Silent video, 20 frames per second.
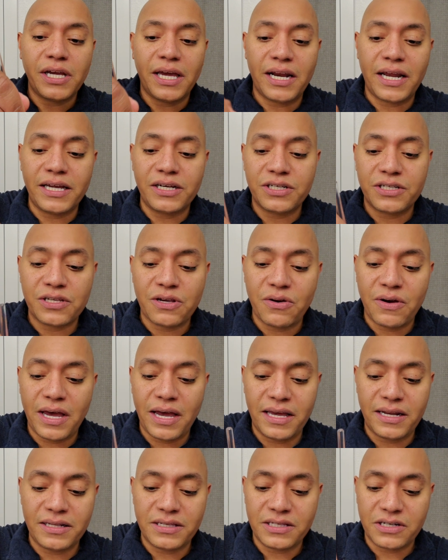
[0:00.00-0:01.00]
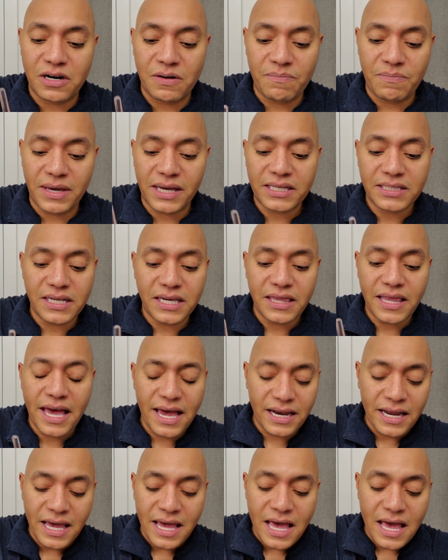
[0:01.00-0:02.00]
and I just go ahead and start mixing
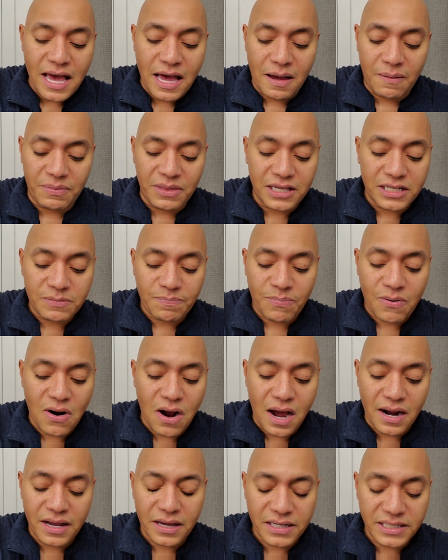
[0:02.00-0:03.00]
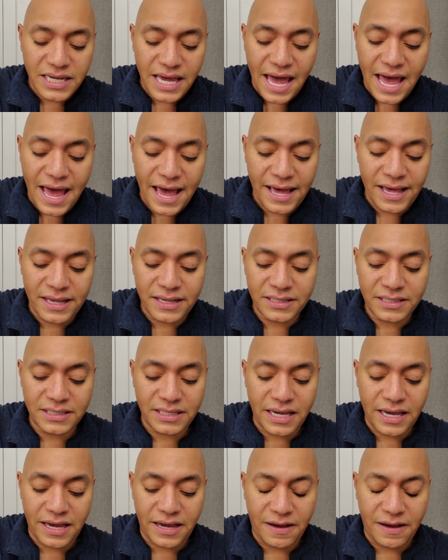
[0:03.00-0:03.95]
that. This product has